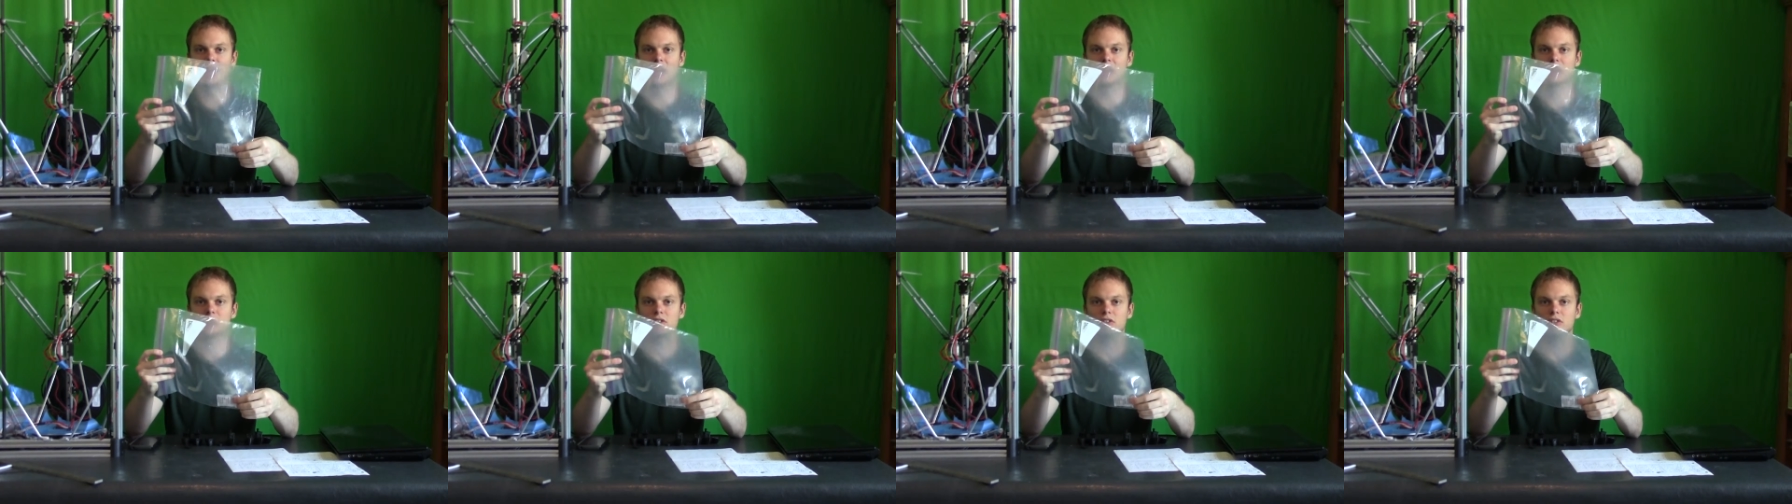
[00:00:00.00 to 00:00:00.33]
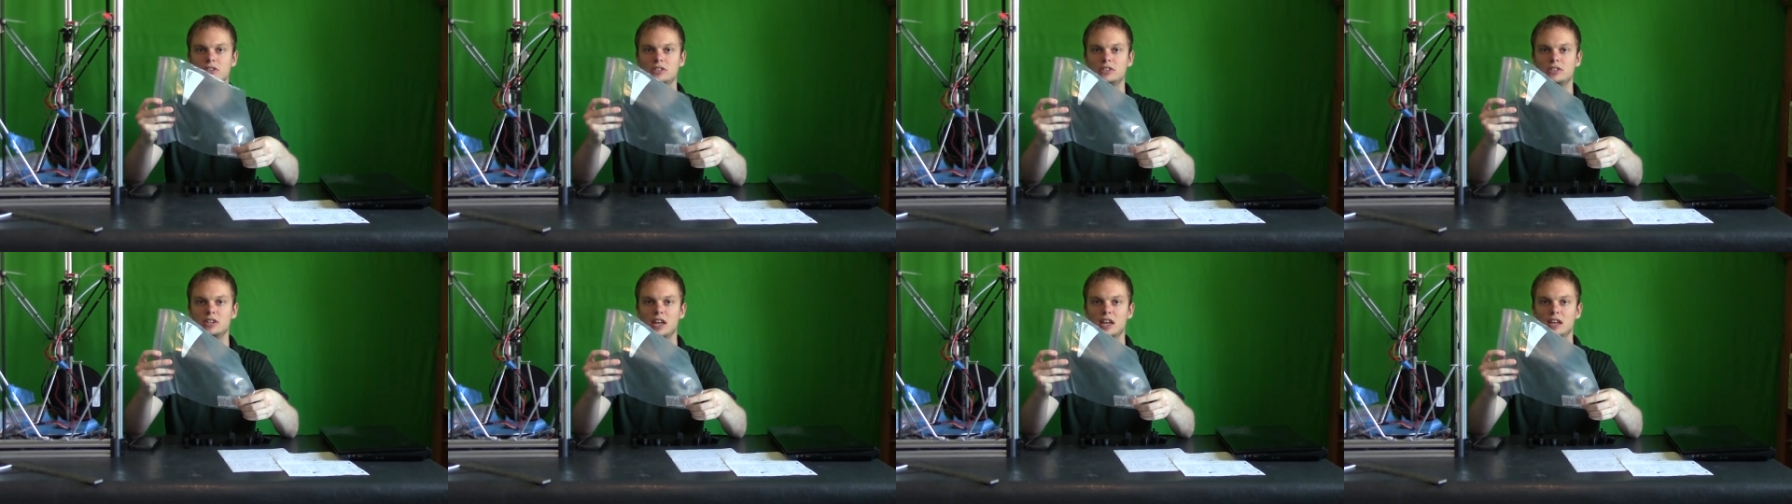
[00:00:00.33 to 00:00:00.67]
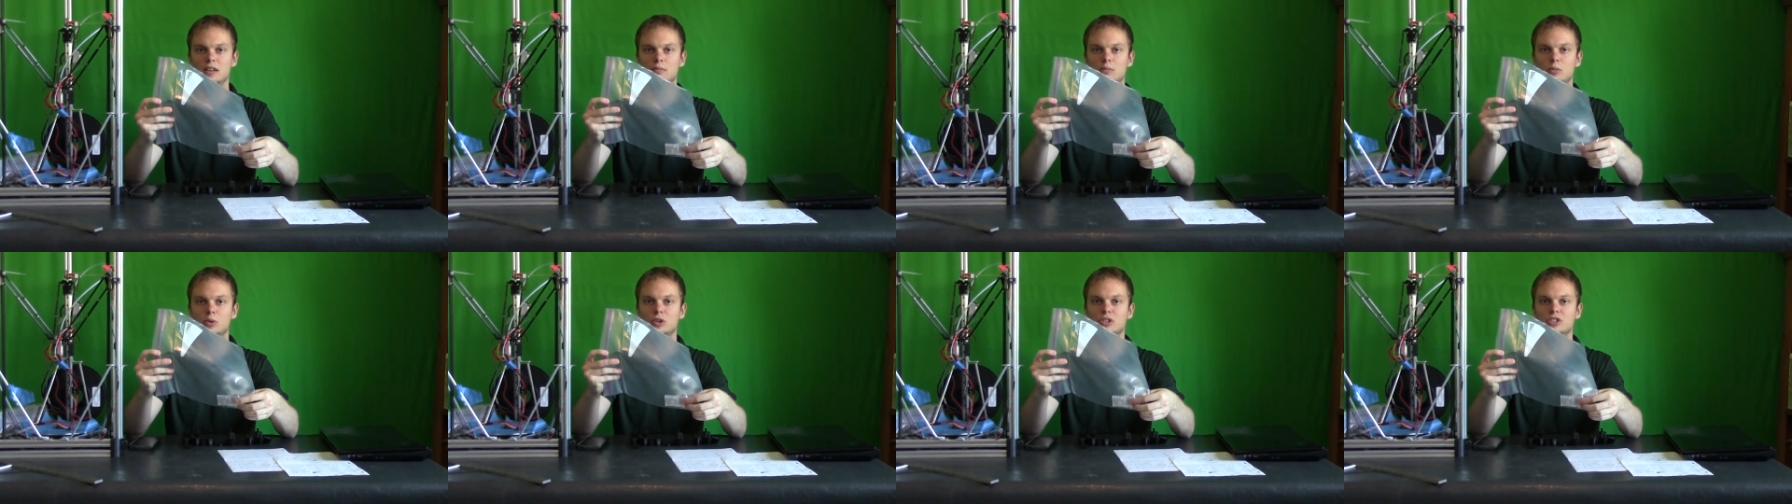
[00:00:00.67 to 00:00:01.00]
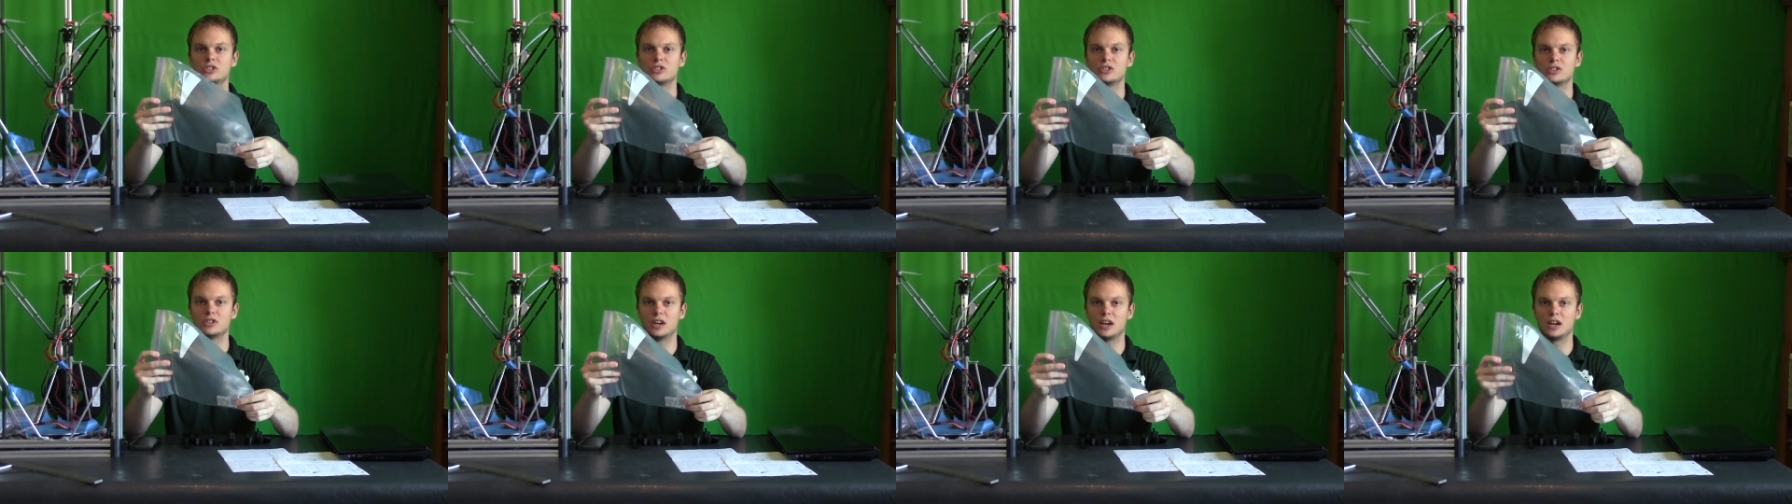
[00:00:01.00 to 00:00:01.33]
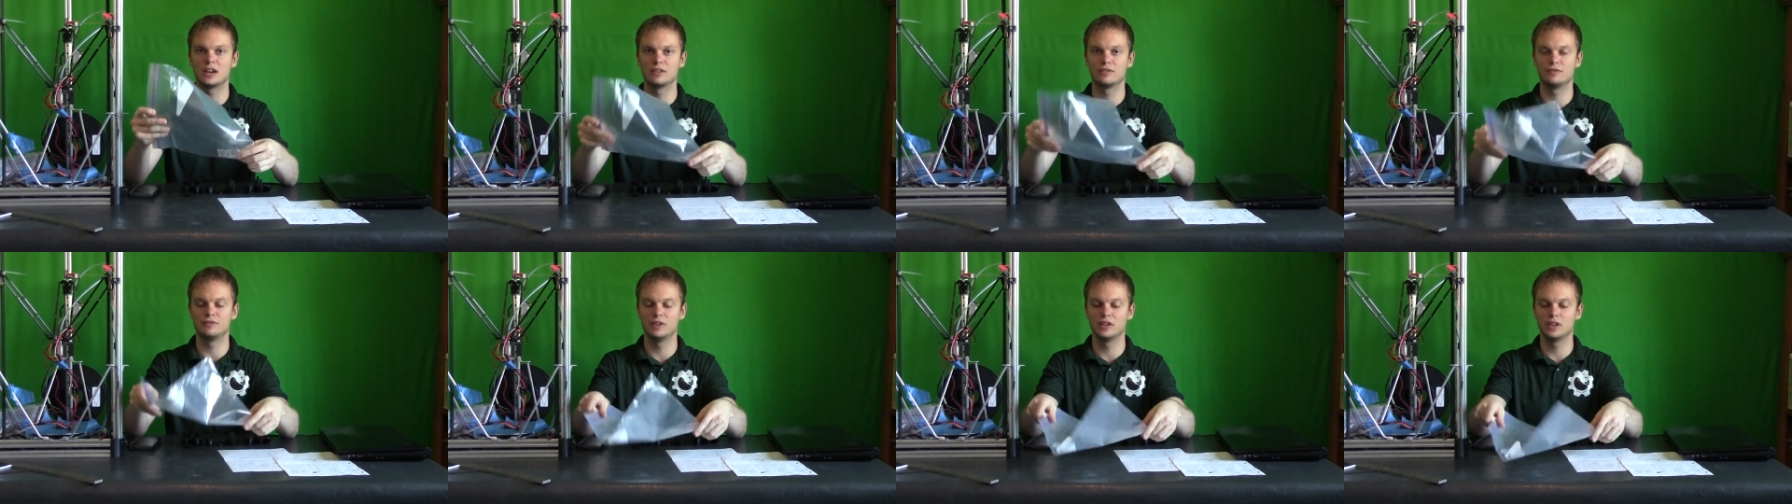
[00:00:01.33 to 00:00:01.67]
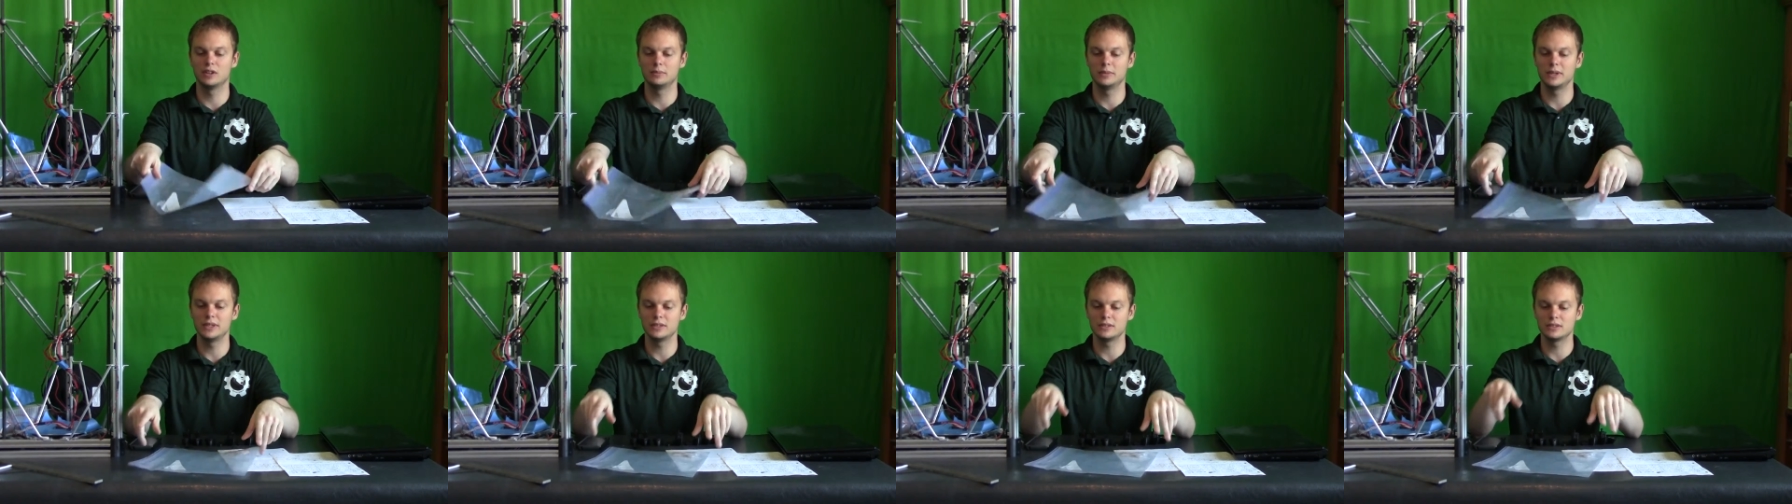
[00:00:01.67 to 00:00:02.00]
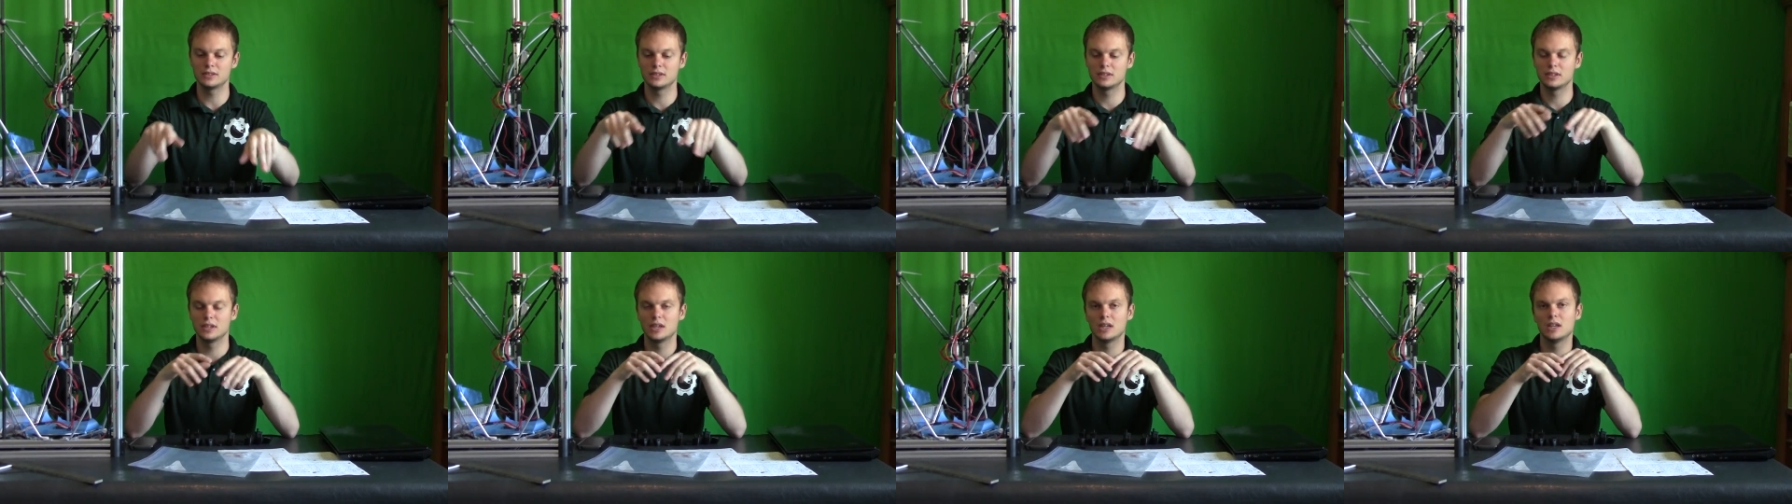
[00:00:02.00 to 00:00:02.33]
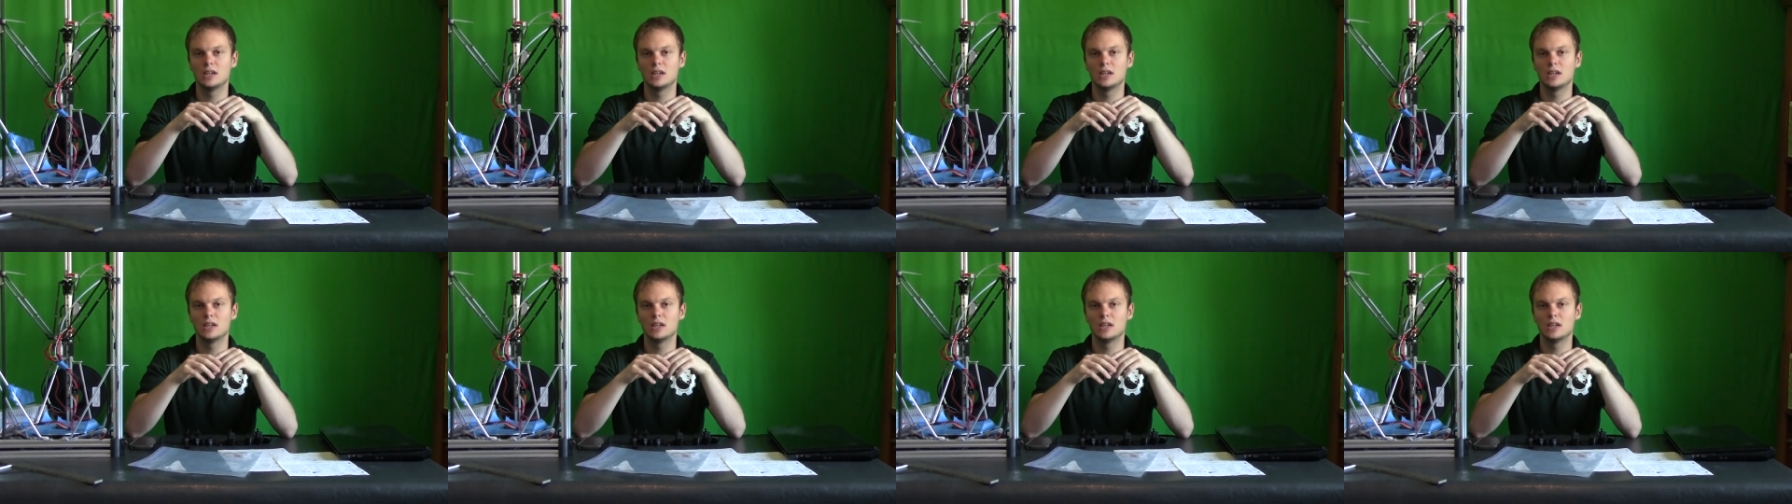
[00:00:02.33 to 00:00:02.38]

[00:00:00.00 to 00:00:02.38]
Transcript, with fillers: actually take moisture out of filament?